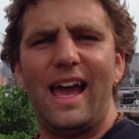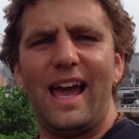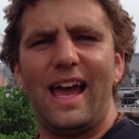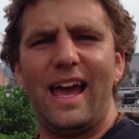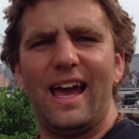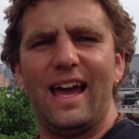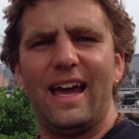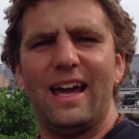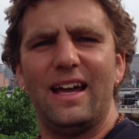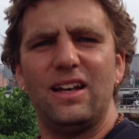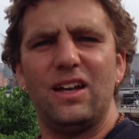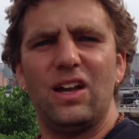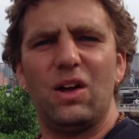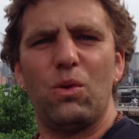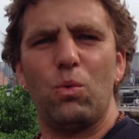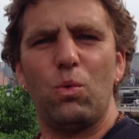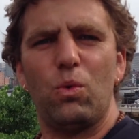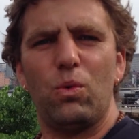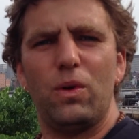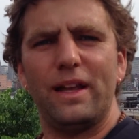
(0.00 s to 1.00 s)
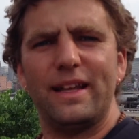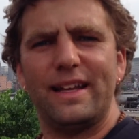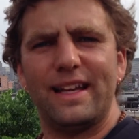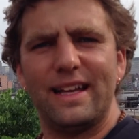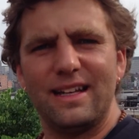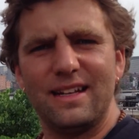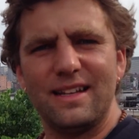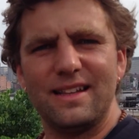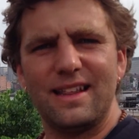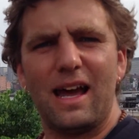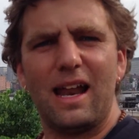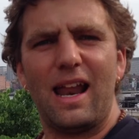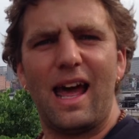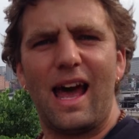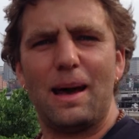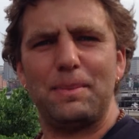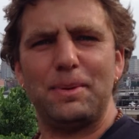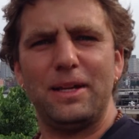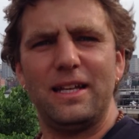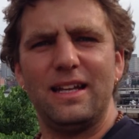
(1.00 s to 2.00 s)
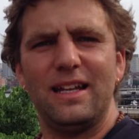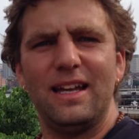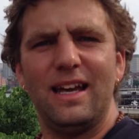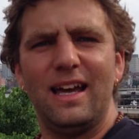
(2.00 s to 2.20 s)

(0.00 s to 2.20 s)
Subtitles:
and get into that habit